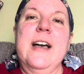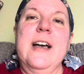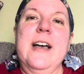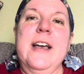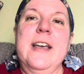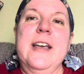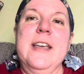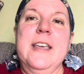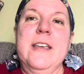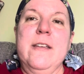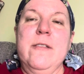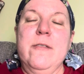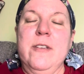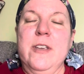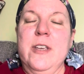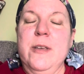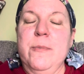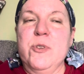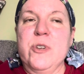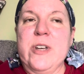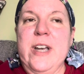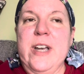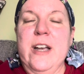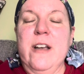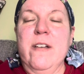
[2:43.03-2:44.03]
I keep
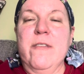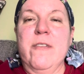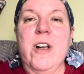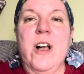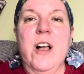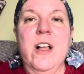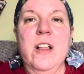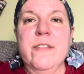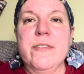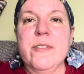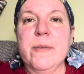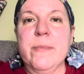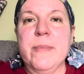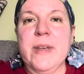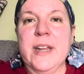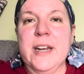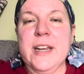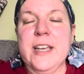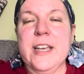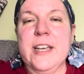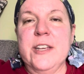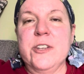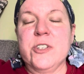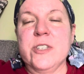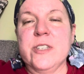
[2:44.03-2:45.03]
track of all of the
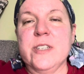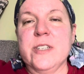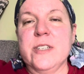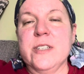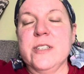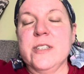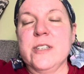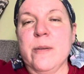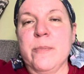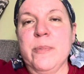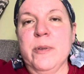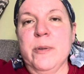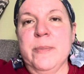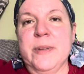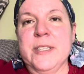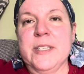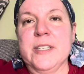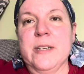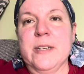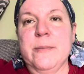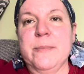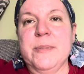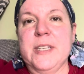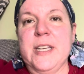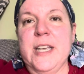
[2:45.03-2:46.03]
medications and supplements
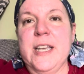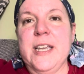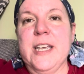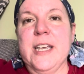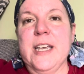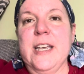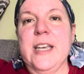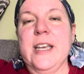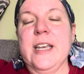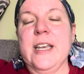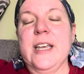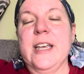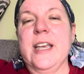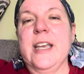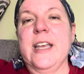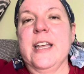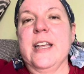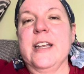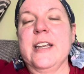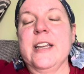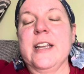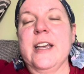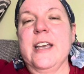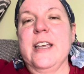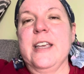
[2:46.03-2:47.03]
I'm taking,
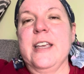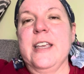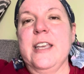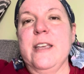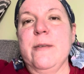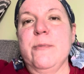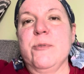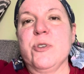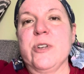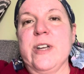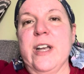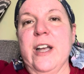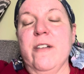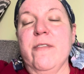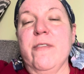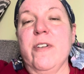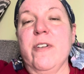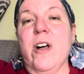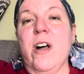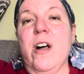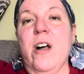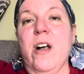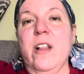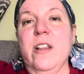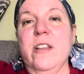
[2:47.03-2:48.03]
and I keep track of
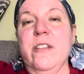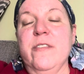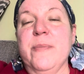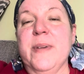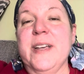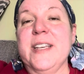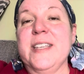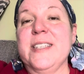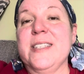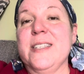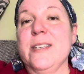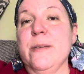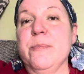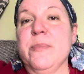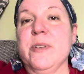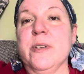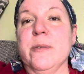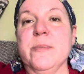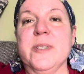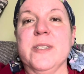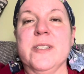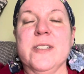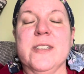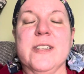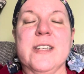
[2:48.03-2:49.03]
all of my
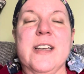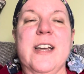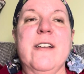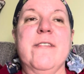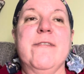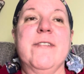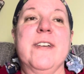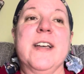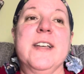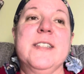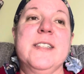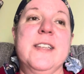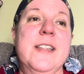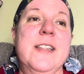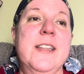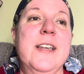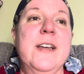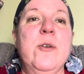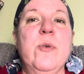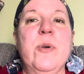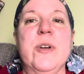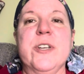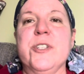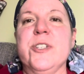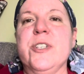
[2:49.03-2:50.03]
symptoms and side effects, and then
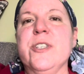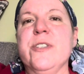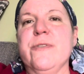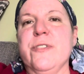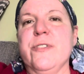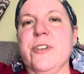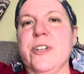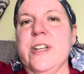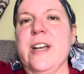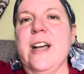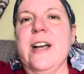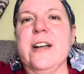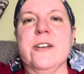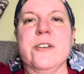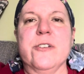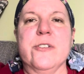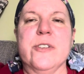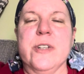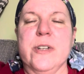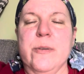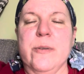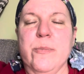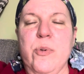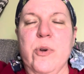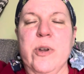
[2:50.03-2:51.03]
questions for doctors
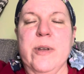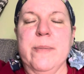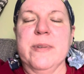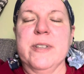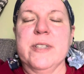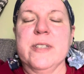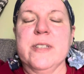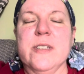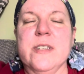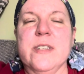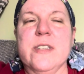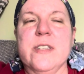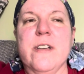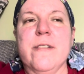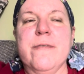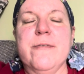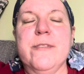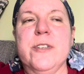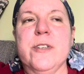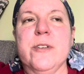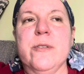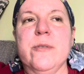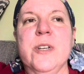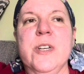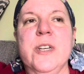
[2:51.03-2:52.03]
and appointments and stuff
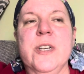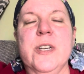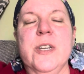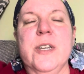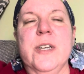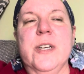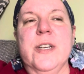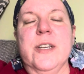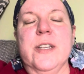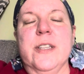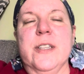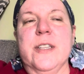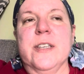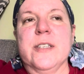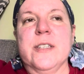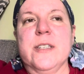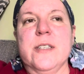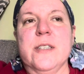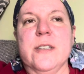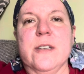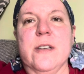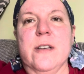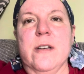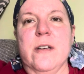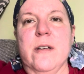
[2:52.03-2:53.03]
too in
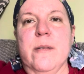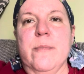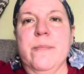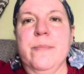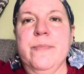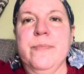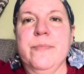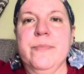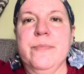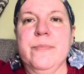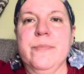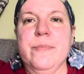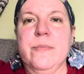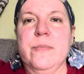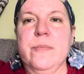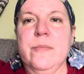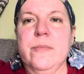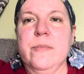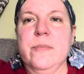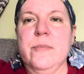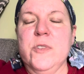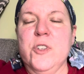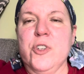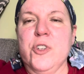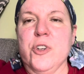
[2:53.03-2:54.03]
this
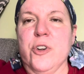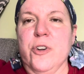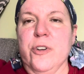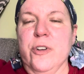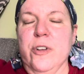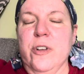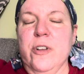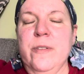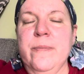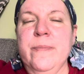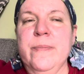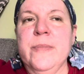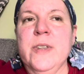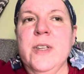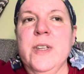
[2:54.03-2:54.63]
journal.